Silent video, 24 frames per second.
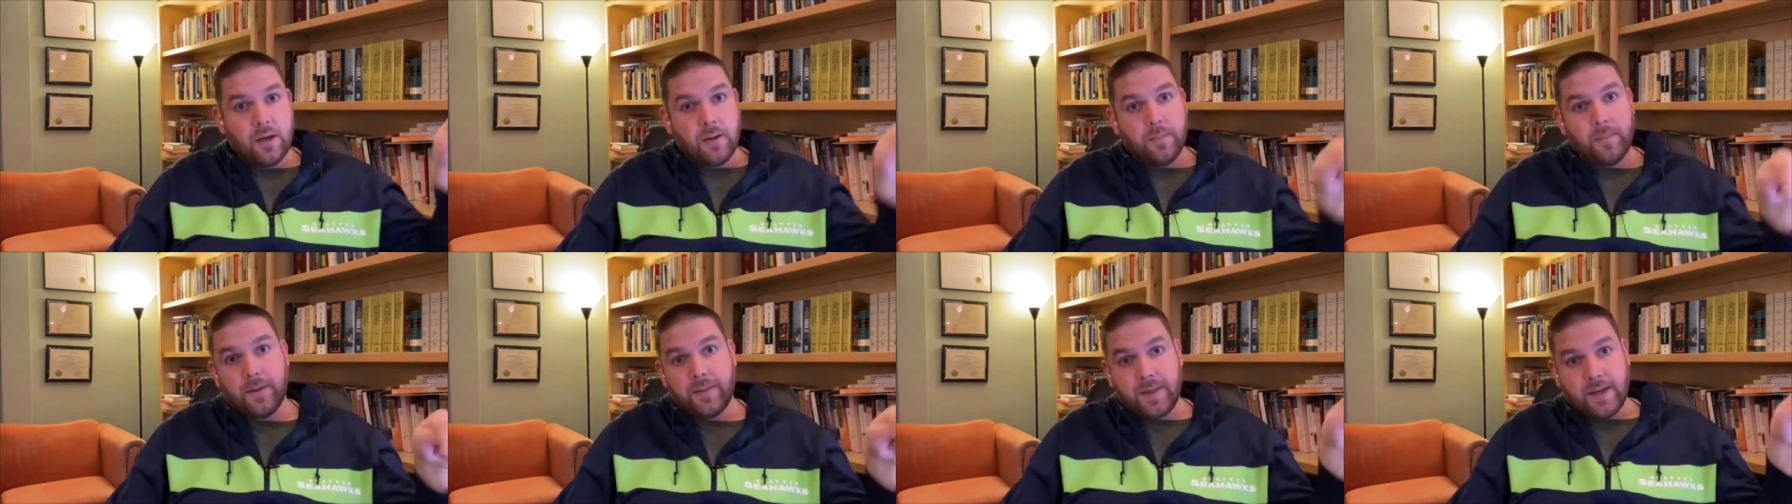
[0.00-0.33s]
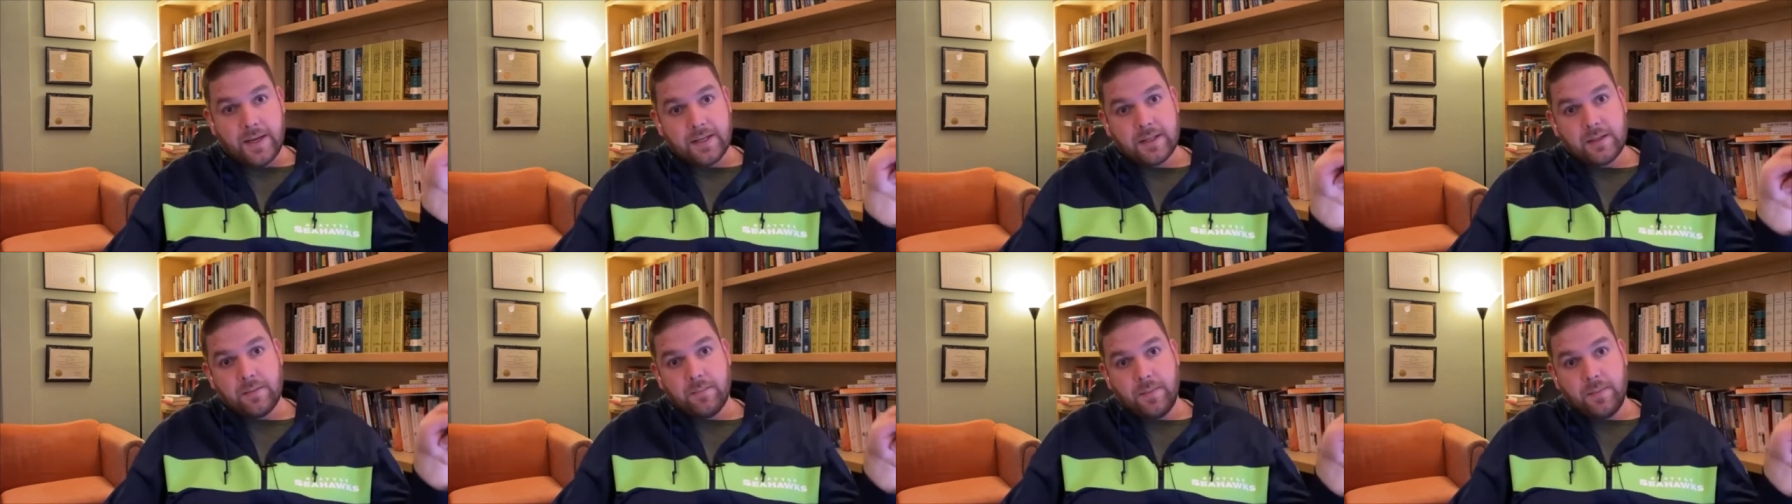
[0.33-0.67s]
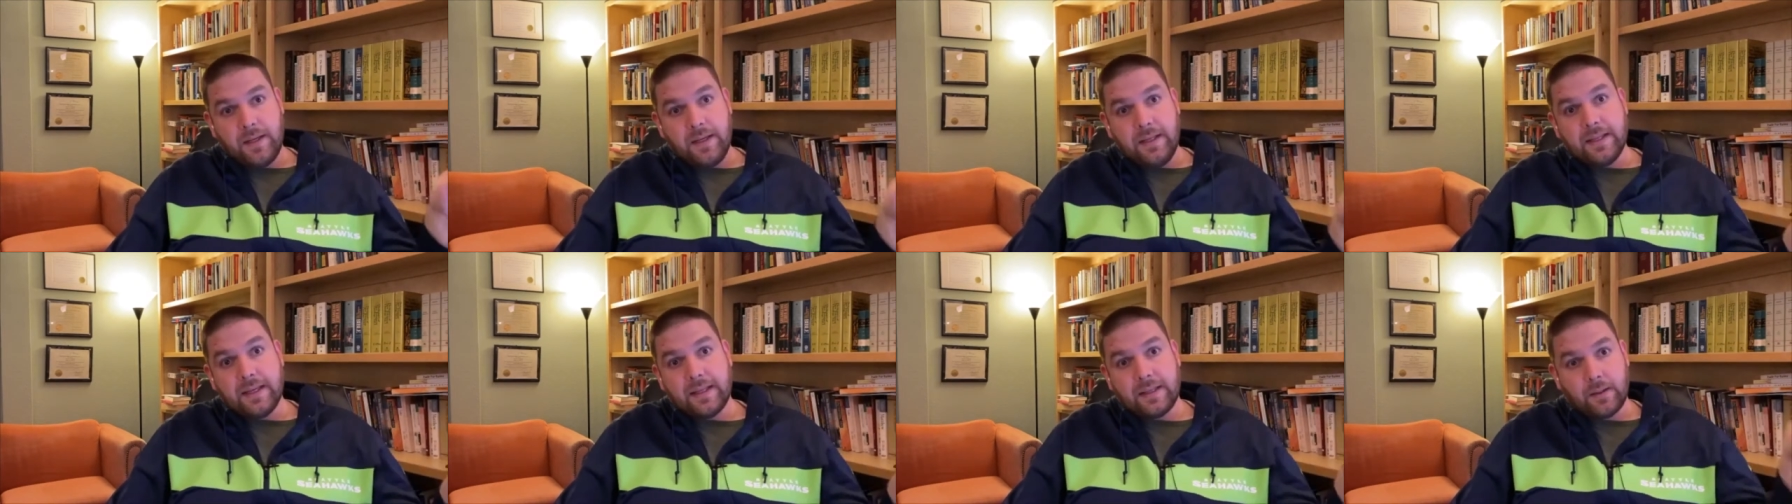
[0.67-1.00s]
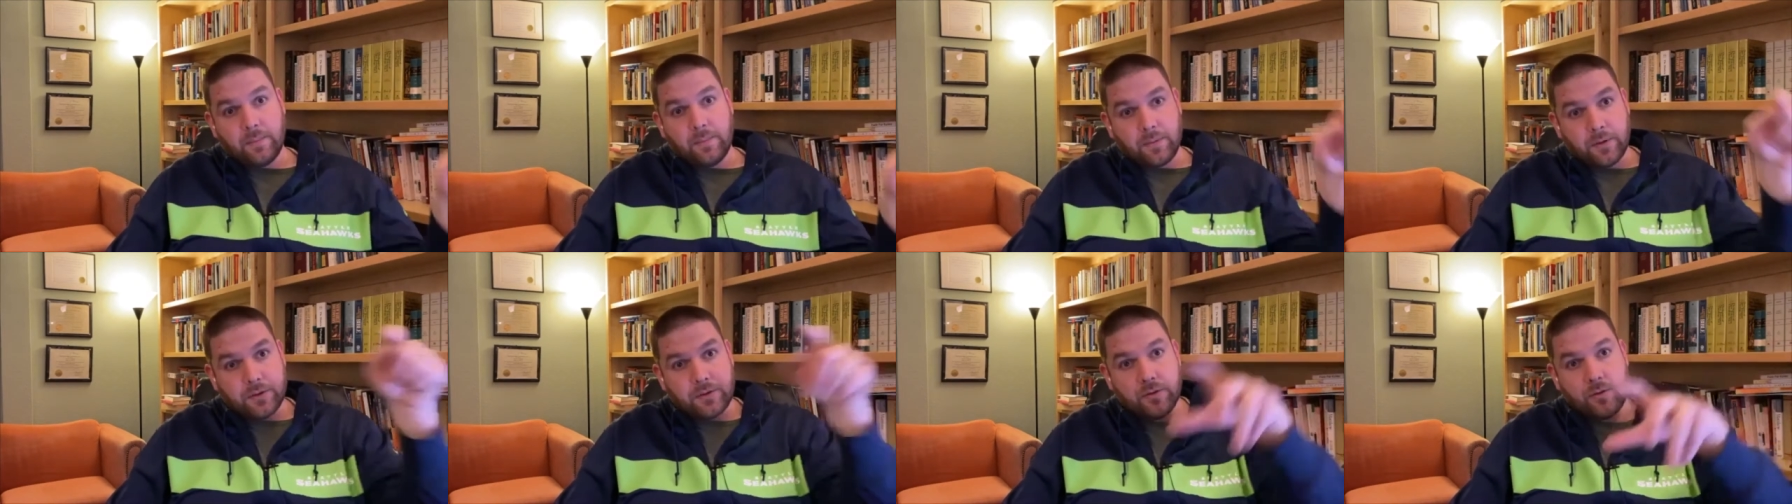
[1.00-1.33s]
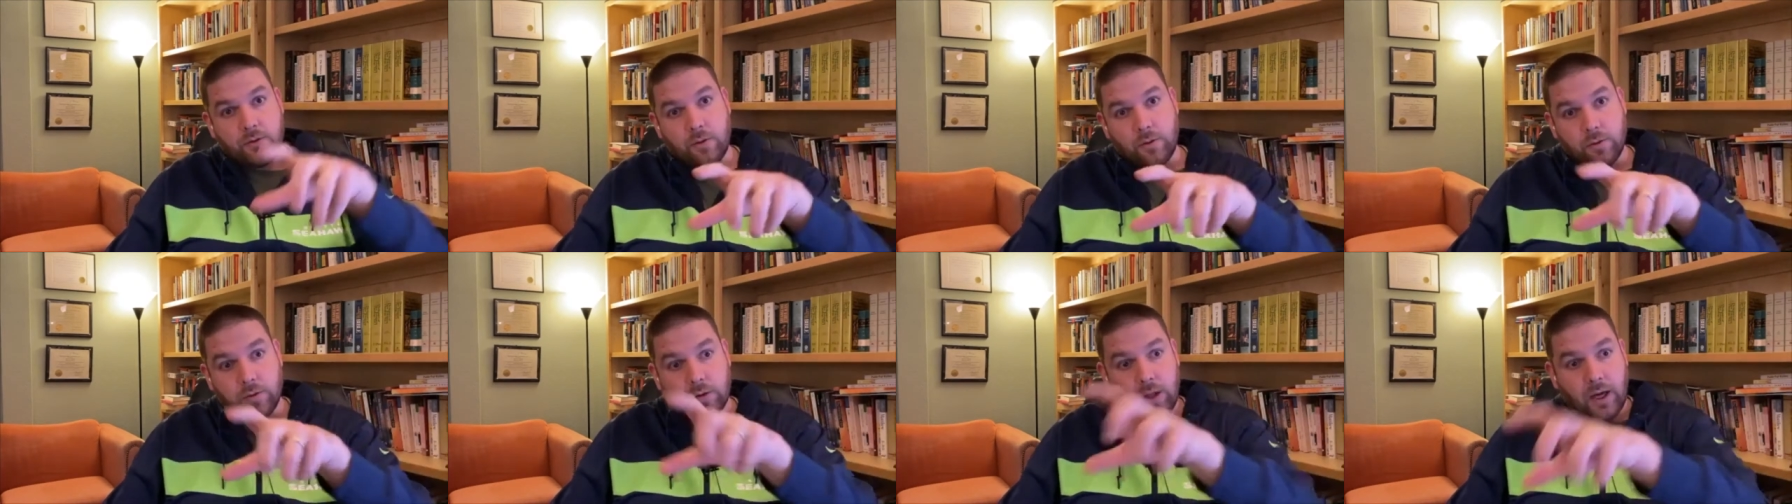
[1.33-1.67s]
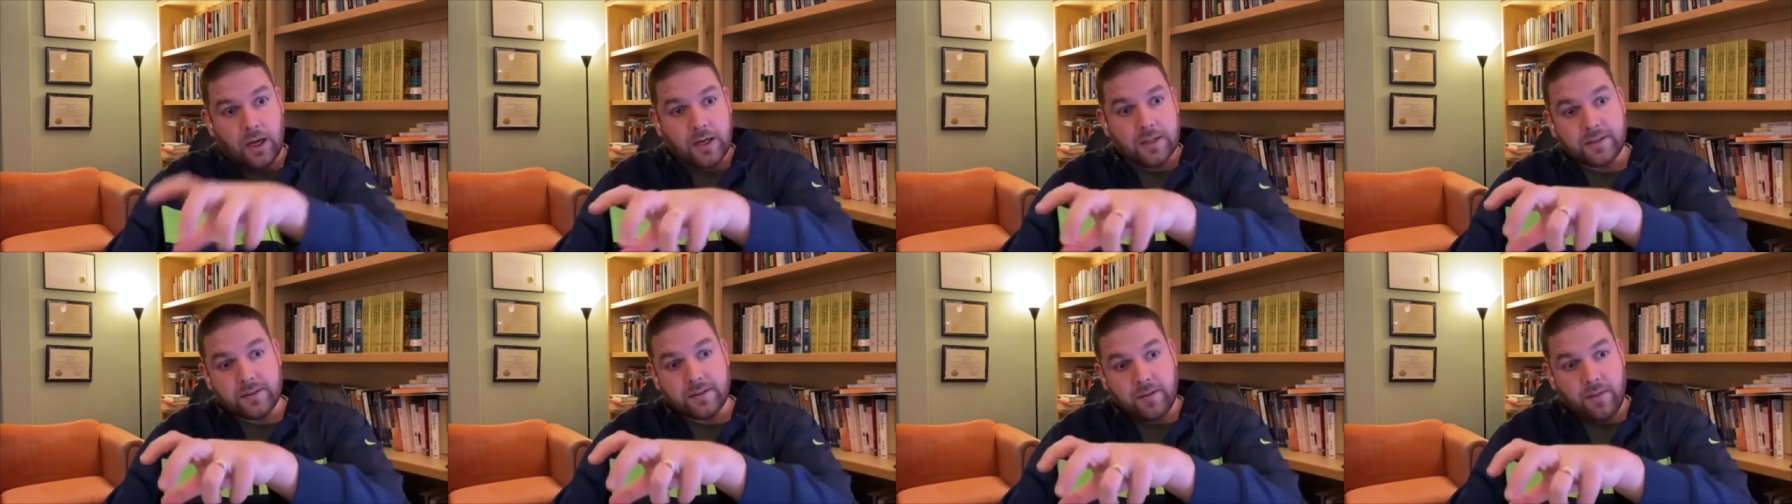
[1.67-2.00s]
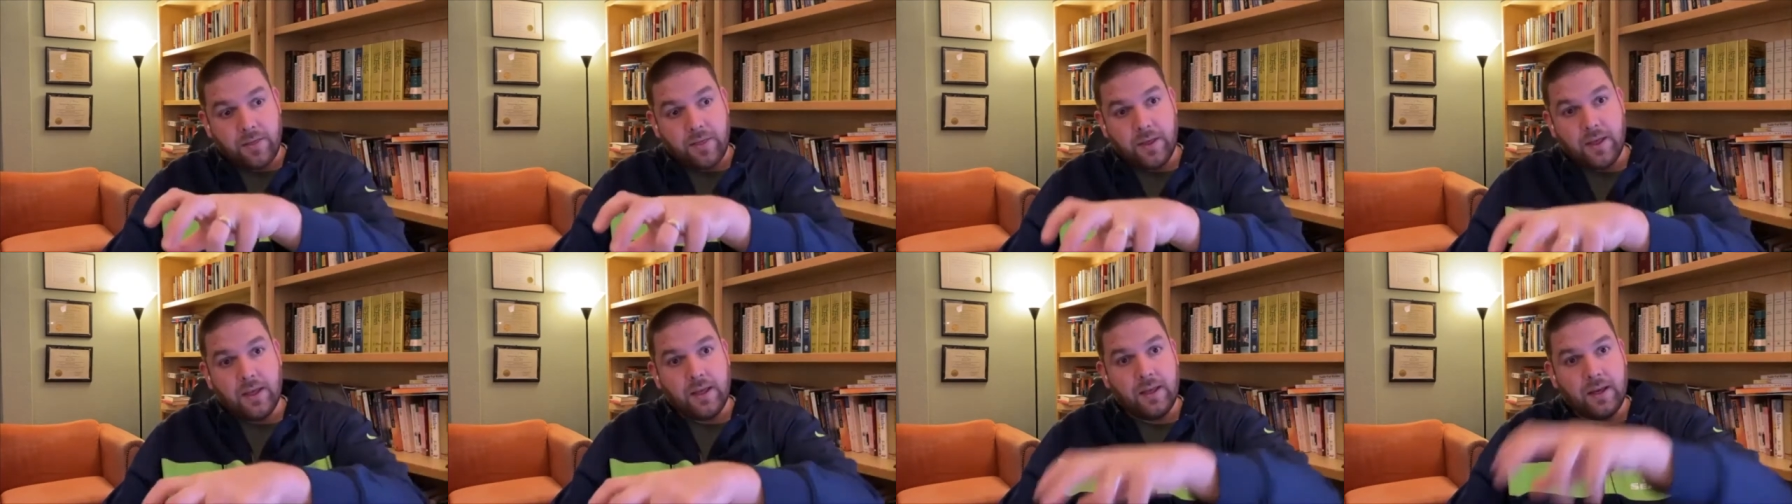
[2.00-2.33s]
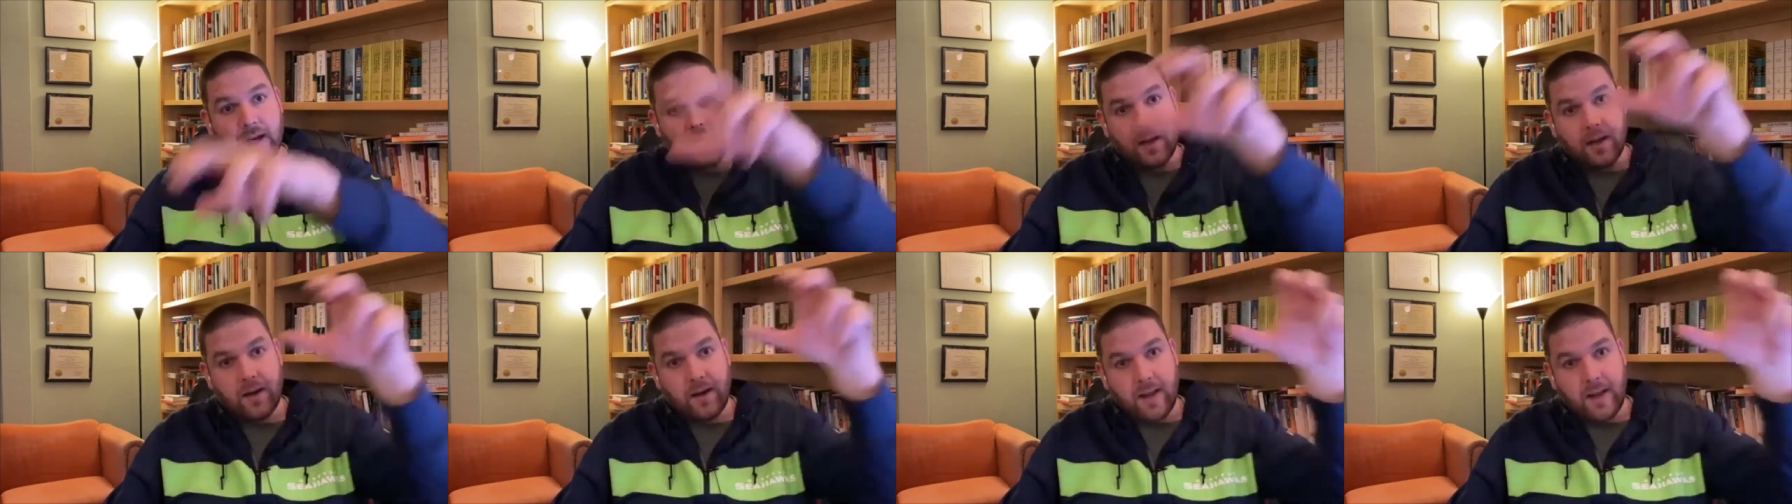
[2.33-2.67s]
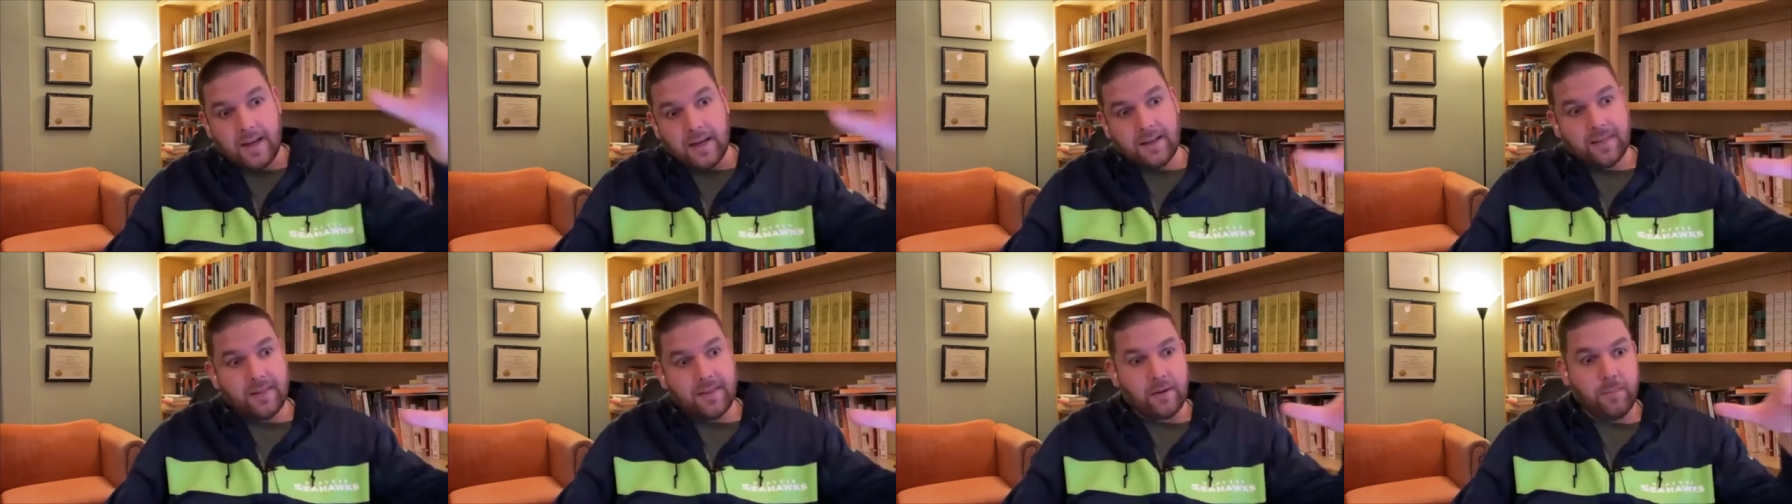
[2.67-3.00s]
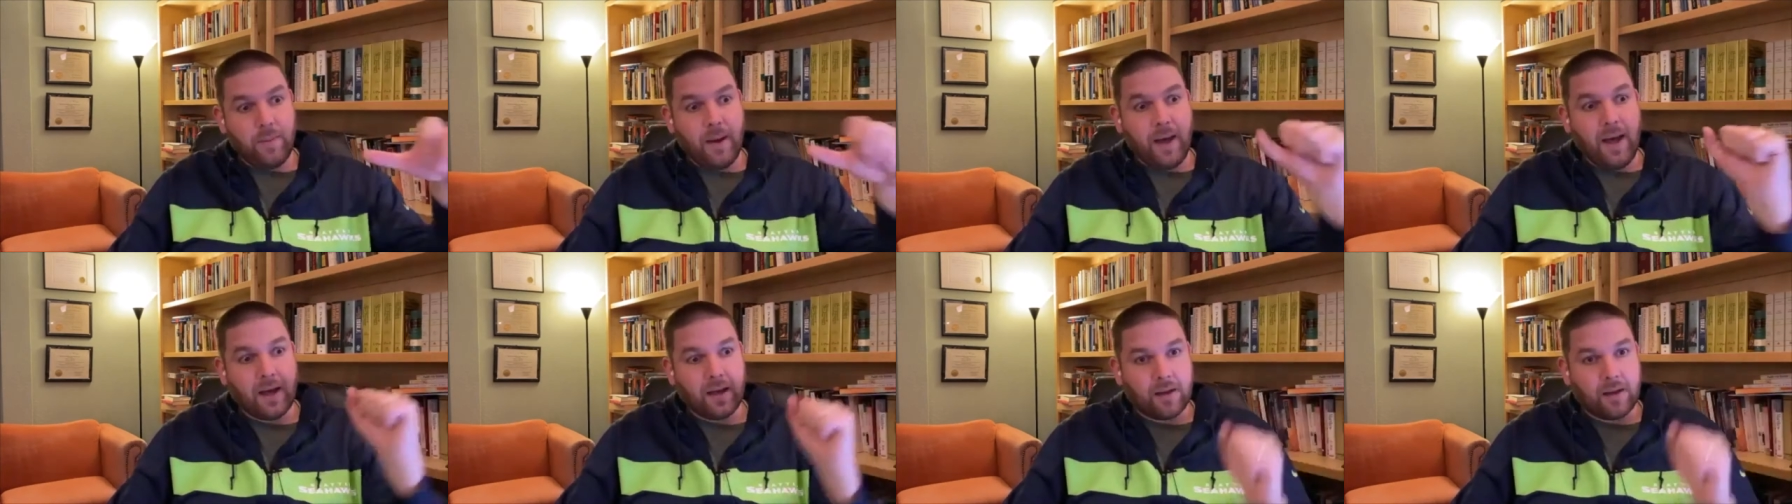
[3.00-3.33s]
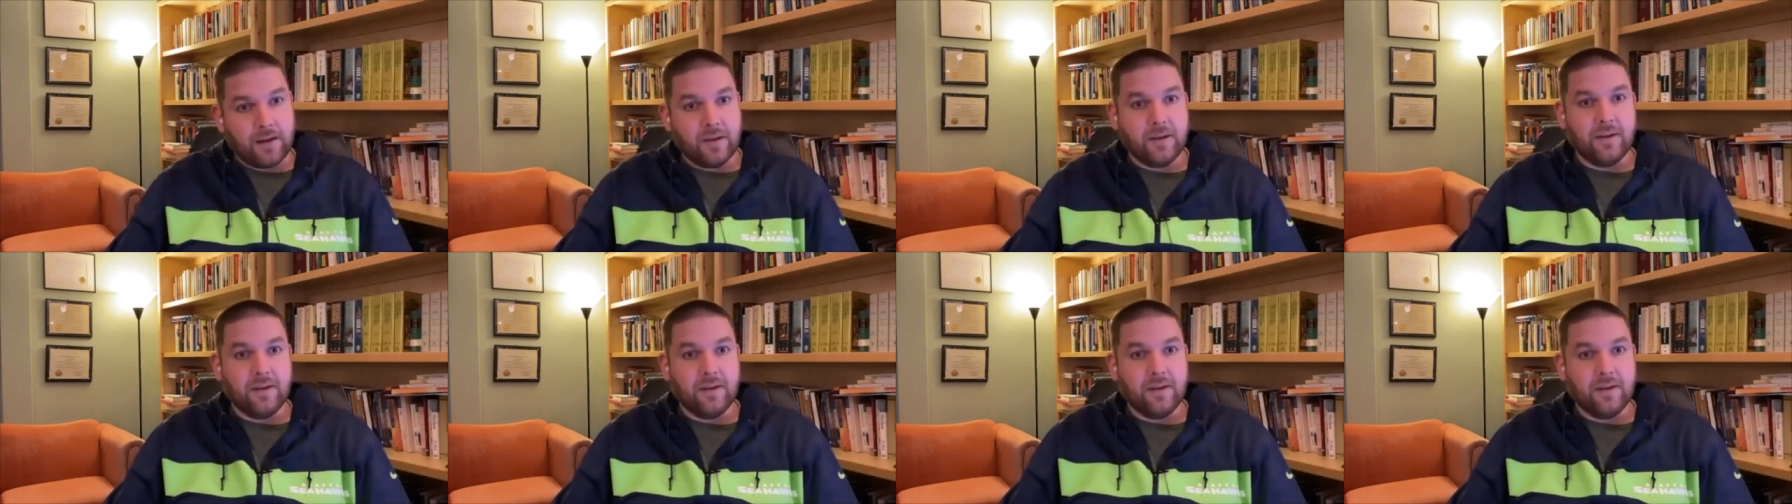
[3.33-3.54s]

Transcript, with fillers: but that doesn't mean that the person who lost the thing got anything back.